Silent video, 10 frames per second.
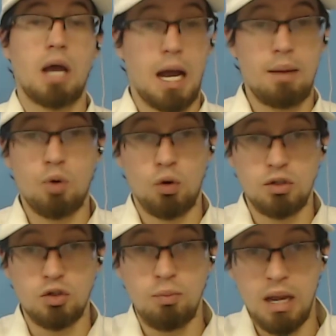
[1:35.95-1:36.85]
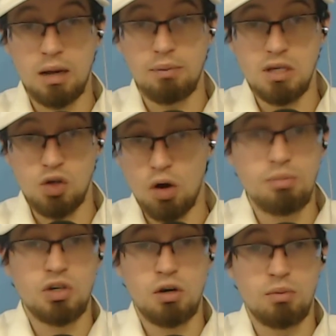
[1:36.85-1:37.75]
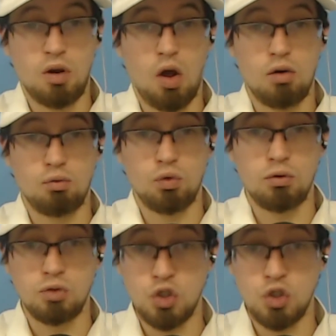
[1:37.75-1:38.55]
I'm going to make up this arbitrary McConnell rule